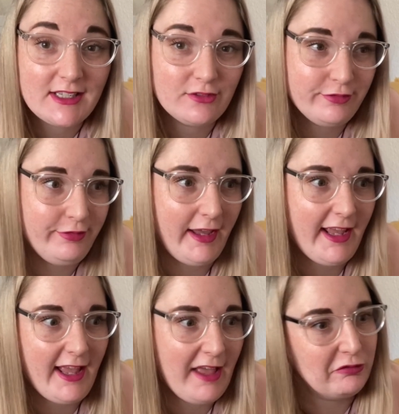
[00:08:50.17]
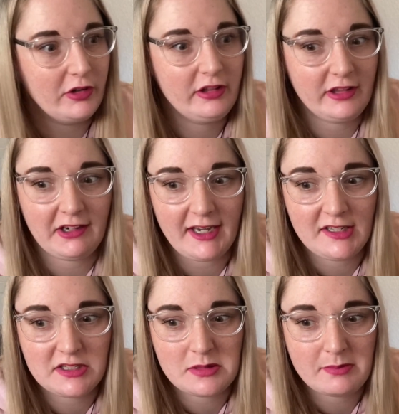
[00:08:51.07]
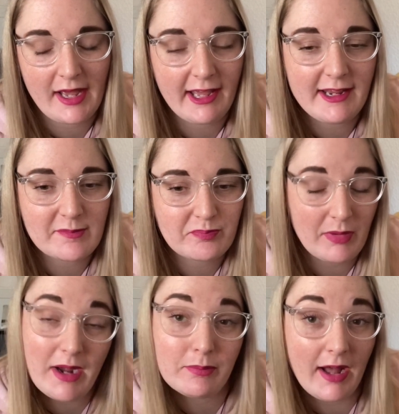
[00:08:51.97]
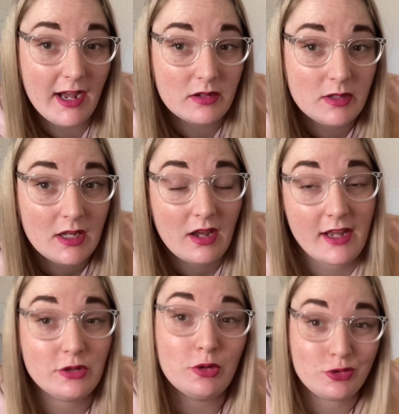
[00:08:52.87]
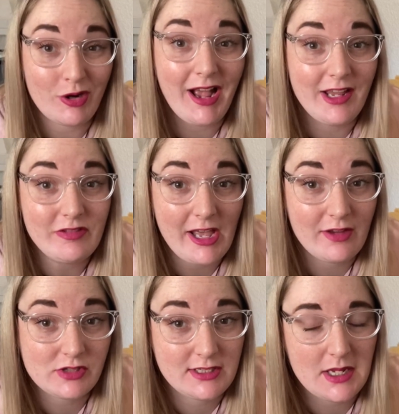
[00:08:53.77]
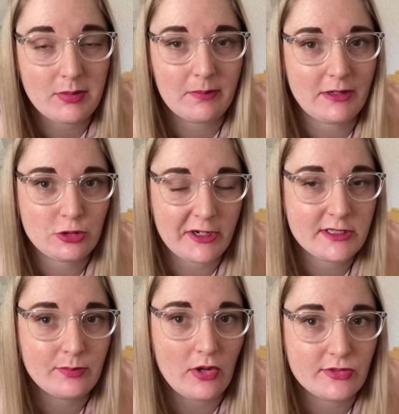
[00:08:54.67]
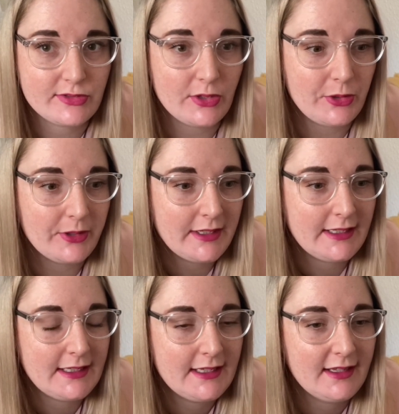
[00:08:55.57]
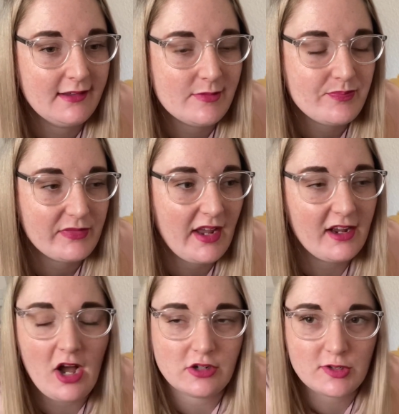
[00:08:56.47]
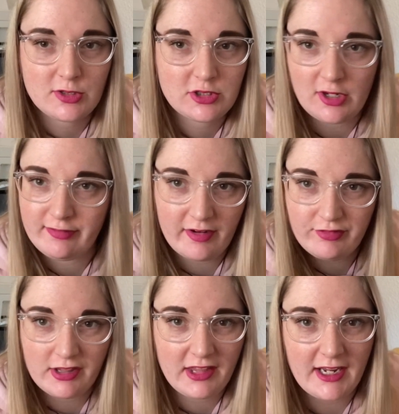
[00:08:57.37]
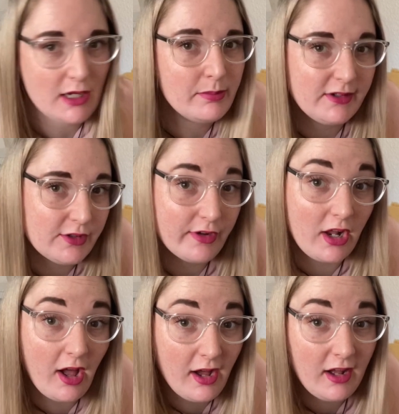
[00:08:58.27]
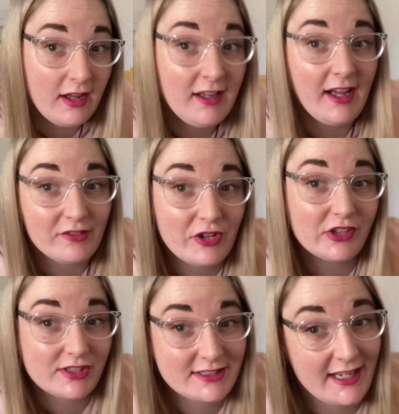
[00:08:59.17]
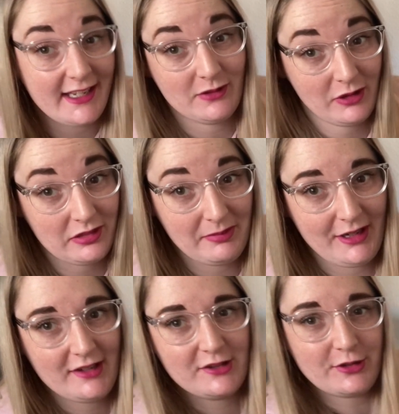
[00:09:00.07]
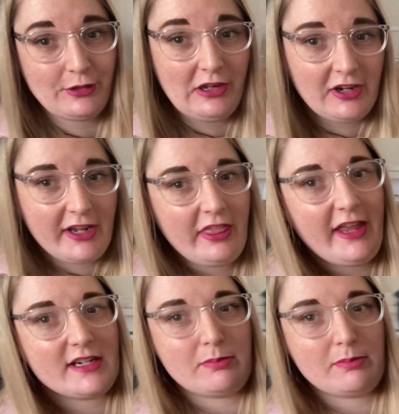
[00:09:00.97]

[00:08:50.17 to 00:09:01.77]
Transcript: fit everything into my backpack. I don't drive, I have to take public transport, so I can't just shove everything in a boot of a car. I've got to take it with me. So look at this